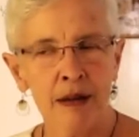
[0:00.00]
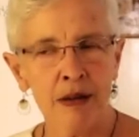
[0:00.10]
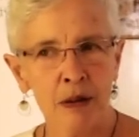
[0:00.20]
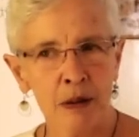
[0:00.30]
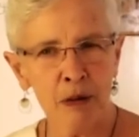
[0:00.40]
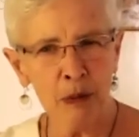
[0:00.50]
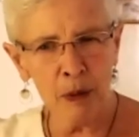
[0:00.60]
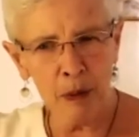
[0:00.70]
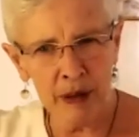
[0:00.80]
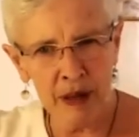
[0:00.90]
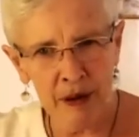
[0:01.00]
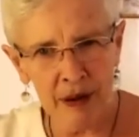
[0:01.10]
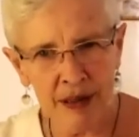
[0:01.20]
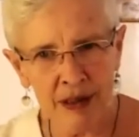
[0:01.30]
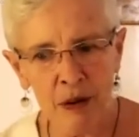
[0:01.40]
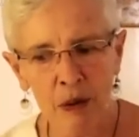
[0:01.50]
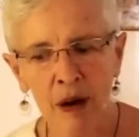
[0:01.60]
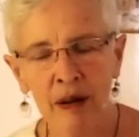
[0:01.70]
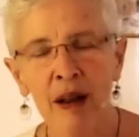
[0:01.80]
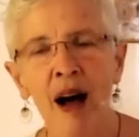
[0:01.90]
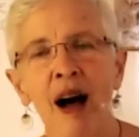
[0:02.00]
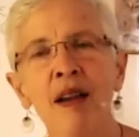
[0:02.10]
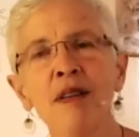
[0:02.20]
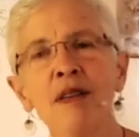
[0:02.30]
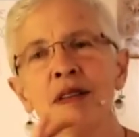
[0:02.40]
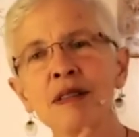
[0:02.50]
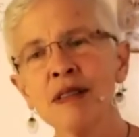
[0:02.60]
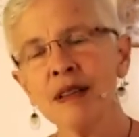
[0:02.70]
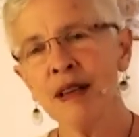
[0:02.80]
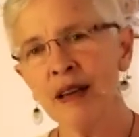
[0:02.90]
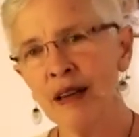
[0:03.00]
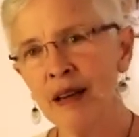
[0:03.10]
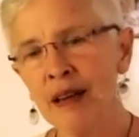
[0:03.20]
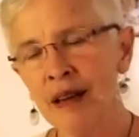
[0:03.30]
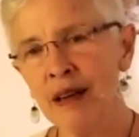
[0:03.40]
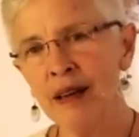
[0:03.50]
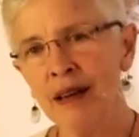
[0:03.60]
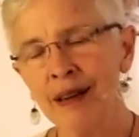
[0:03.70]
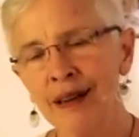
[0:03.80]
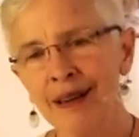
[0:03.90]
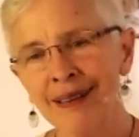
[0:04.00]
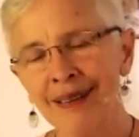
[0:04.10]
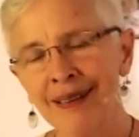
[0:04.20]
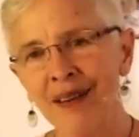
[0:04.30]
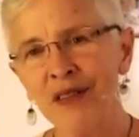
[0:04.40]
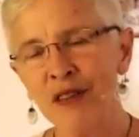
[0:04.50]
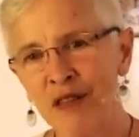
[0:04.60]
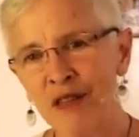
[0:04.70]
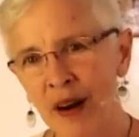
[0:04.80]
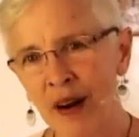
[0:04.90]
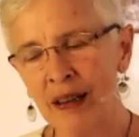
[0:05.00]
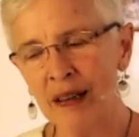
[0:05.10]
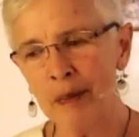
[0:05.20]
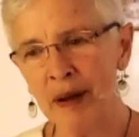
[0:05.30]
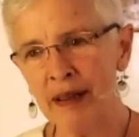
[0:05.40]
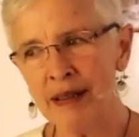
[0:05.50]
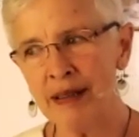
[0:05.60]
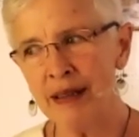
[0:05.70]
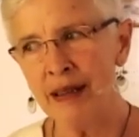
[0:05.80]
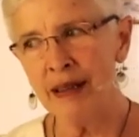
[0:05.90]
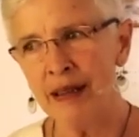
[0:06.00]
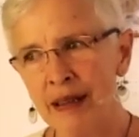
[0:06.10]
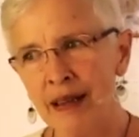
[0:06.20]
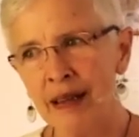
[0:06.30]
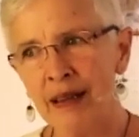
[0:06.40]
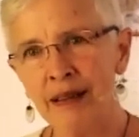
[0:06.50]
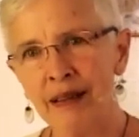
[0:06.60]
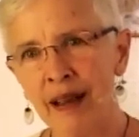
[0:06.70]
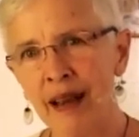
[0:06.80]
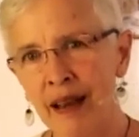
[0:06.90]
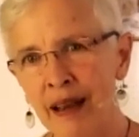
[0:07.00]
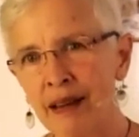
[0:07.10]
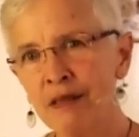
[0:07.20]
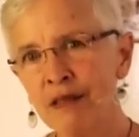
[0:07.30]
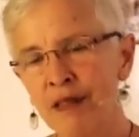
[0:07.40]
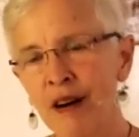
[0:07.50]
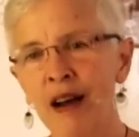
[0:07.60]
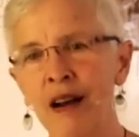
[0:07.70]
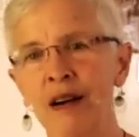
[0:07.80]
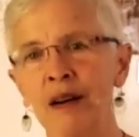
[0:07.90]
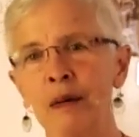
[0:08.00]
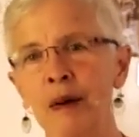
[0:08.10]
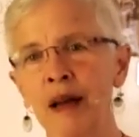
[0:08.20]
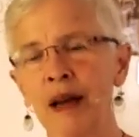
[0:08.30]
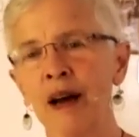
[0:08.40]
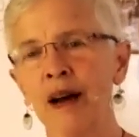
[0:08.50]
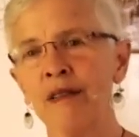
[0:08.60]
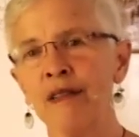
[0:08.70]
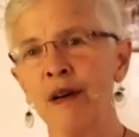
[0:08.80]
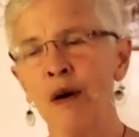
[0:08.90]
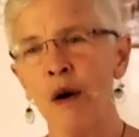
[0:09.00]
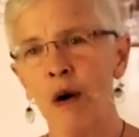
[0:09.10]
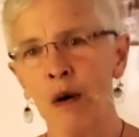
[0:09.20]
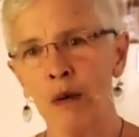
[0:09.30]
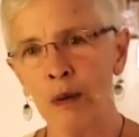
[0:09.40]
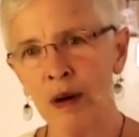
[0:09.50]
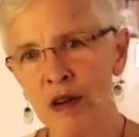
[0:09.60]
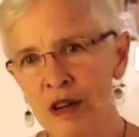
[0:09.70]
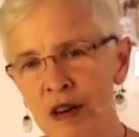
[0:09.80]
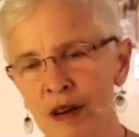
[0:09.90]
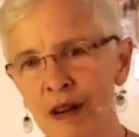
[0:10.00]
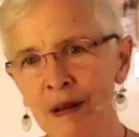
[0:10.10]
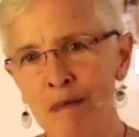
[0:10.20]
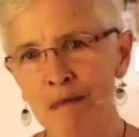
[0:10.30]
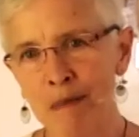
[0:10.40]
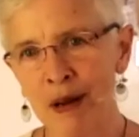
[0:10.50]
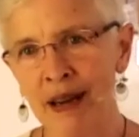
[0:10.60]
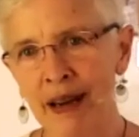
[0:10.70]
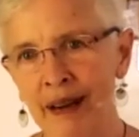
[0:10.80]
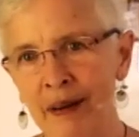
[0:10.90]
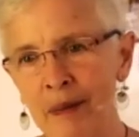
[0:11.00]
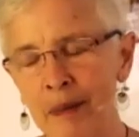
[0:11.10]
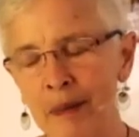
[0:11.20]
So we're really going to crawl under the skin of the four elements and say, in fire, we have original being.